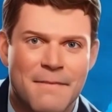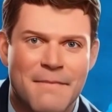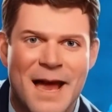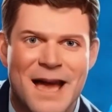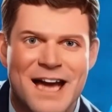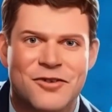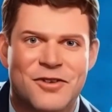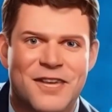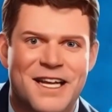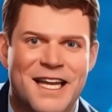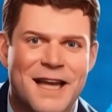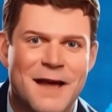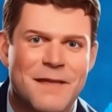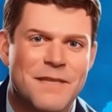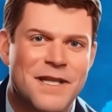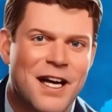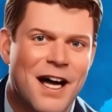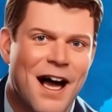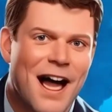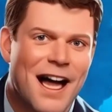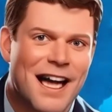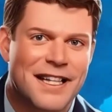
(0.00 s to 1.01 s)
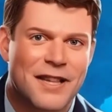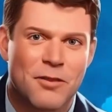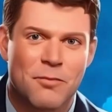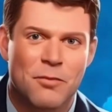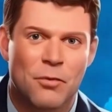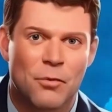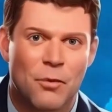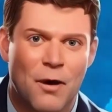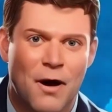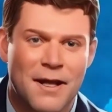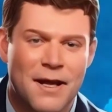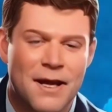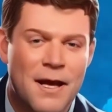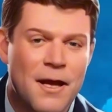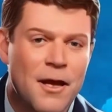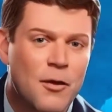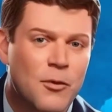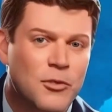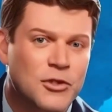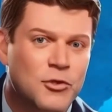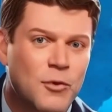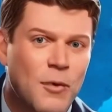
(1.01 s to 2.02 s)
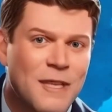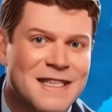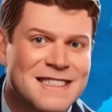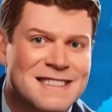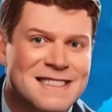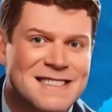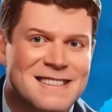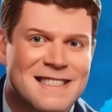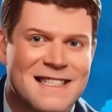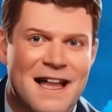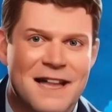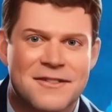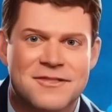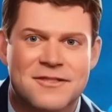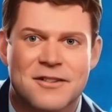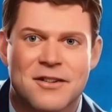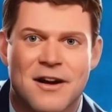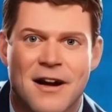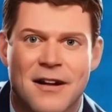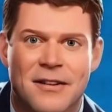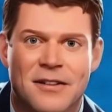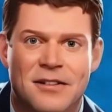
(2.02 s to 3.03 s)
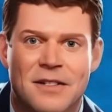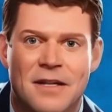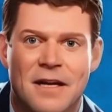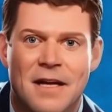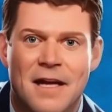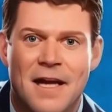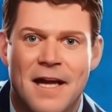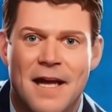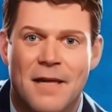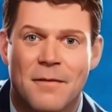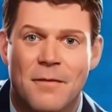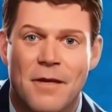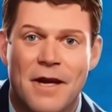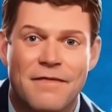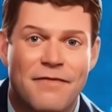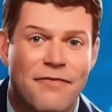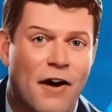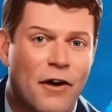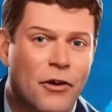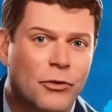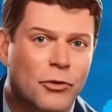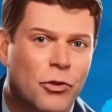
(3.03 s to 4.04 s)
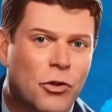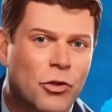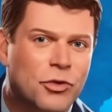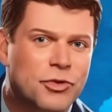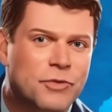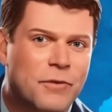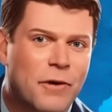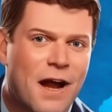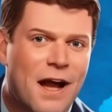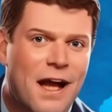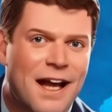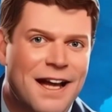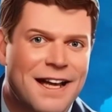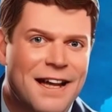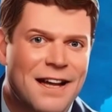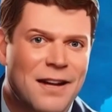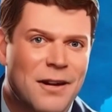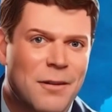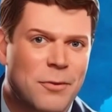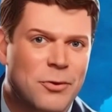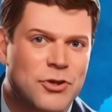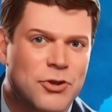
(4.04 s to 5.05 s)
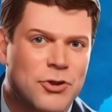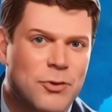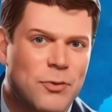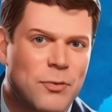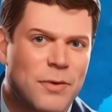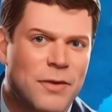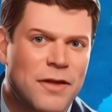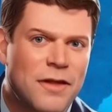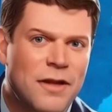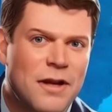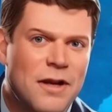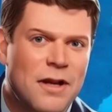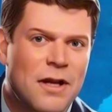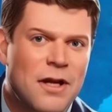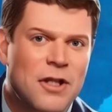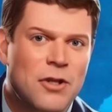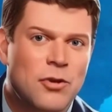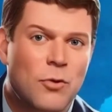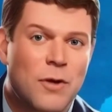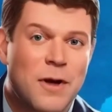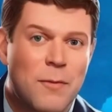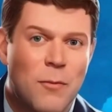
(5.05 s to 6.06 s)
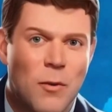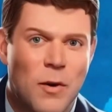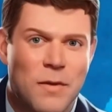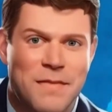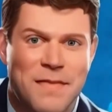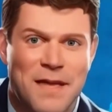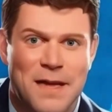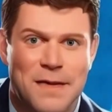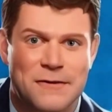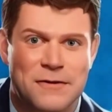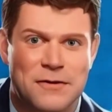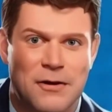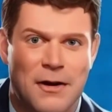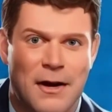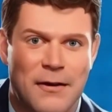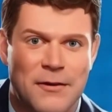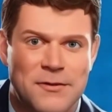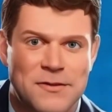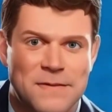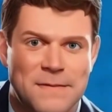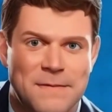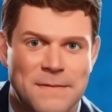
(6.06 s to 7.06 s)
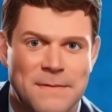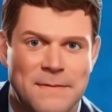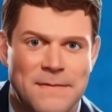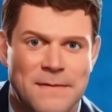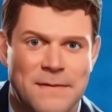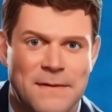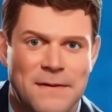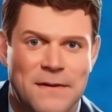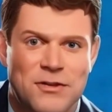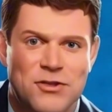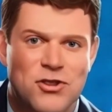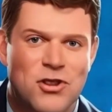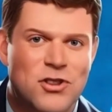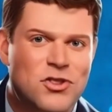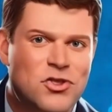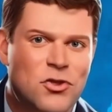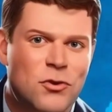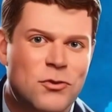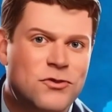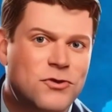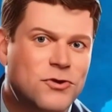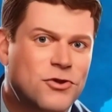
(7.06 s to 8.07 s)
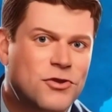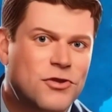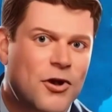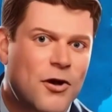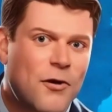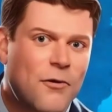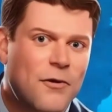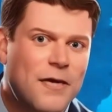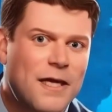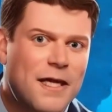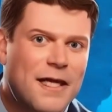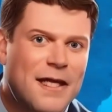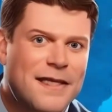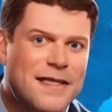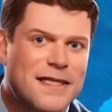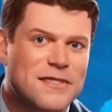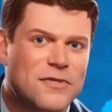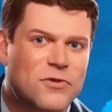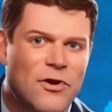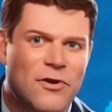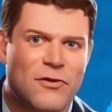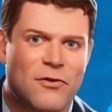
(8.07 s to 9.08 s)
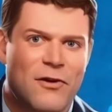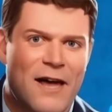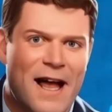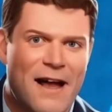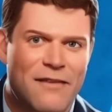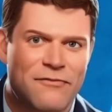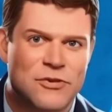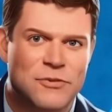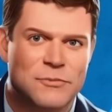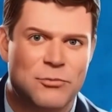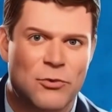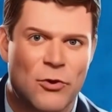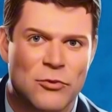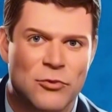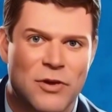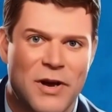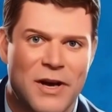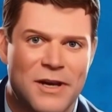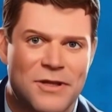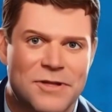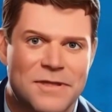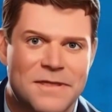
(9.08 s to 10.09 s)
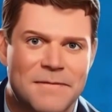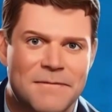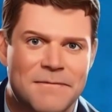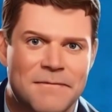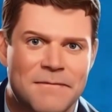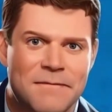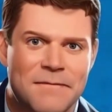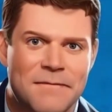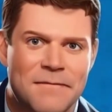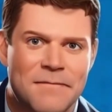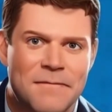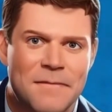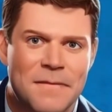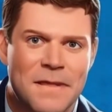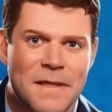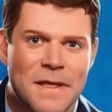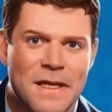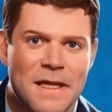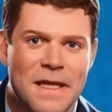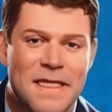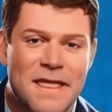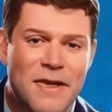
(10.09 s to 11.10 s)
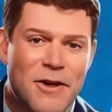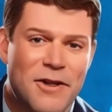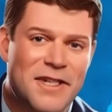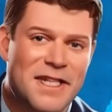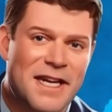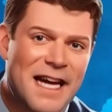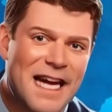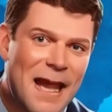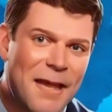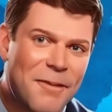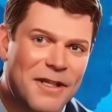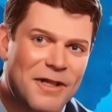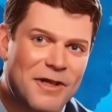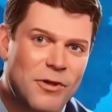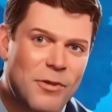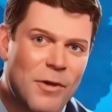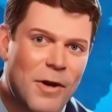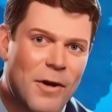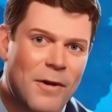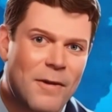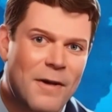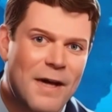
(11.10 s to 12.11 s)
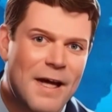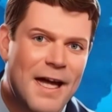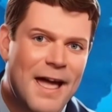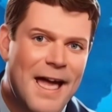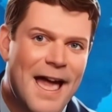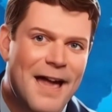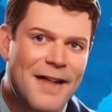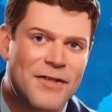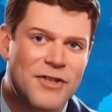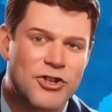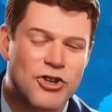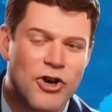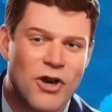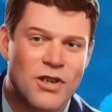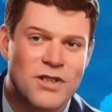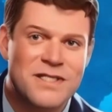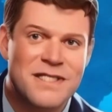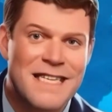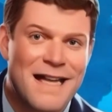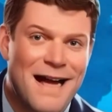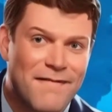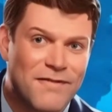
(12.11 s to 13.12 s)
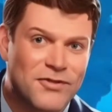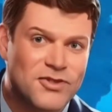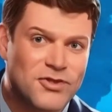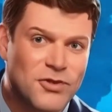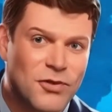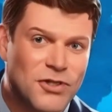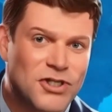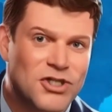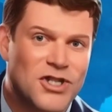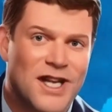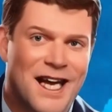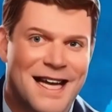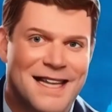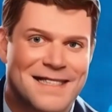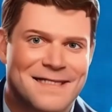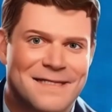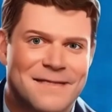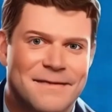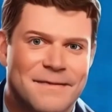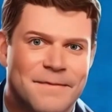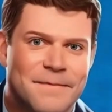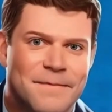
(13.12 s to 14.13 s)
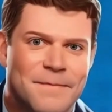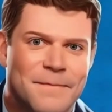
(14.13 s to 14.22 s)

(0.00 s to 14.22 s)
Patrick came in hot at number 1 with $26,000, and Rake followed close behind at number 2 with $21,000. Just goes to show, these aren't your average bro traders. They're a dynamic duo, and the charts never stood a chance.